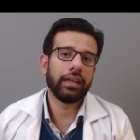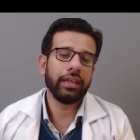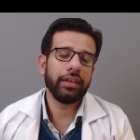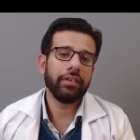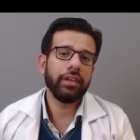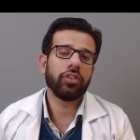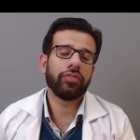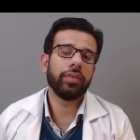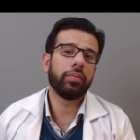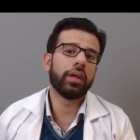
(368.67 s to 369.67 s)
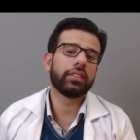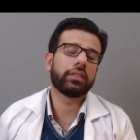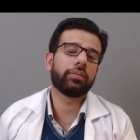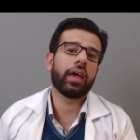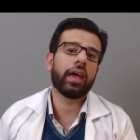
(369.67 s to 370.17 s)
decrease of the blood
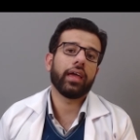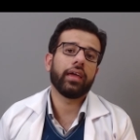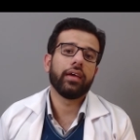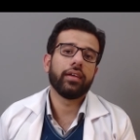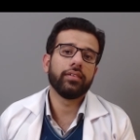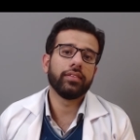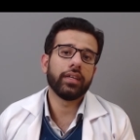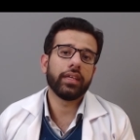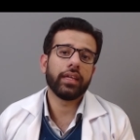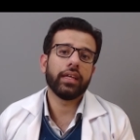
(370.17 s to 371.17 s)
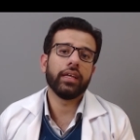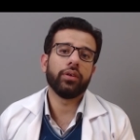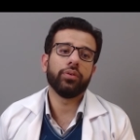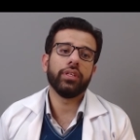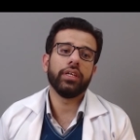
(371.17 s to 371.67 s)
supply resulting
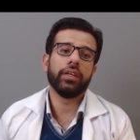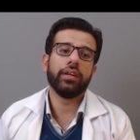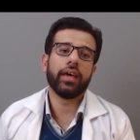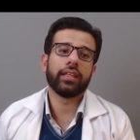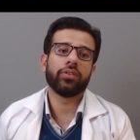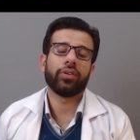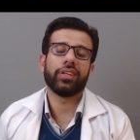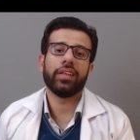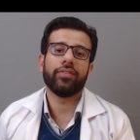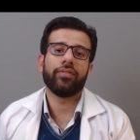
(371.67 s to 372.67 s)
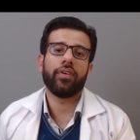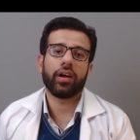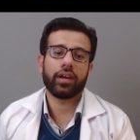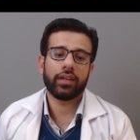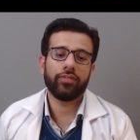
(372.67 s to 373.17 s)
into the death or the
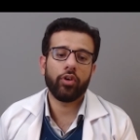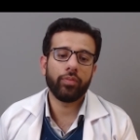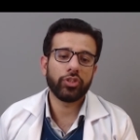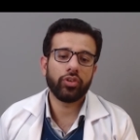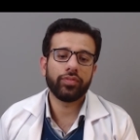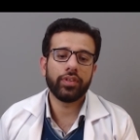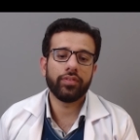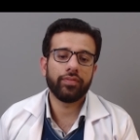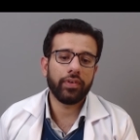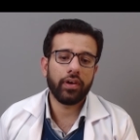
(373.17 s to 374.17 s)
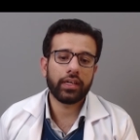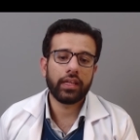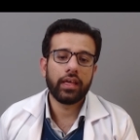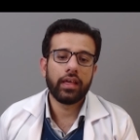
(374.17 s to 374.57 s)
infarct, formation of the infarct.